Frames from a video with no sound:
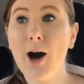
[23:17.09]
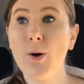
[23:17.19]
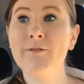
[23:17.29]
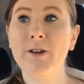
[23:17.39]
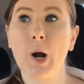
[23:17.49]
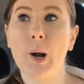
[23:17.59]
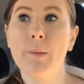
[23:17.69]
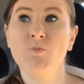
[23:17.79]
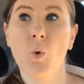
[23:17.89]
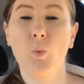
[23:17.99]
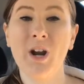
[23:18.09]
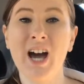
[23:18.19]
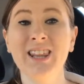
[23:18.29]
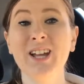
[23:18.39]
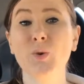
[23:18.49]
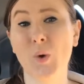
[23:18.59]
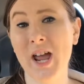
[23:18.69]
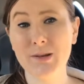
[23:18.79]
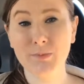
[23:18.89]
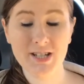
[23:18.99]
However, when I, like,
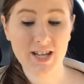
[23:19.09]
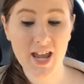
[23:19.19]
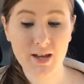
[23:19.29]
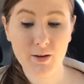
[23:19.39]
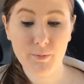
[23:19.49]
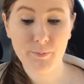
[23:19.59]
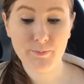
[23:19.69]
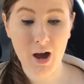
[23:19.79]
randomly take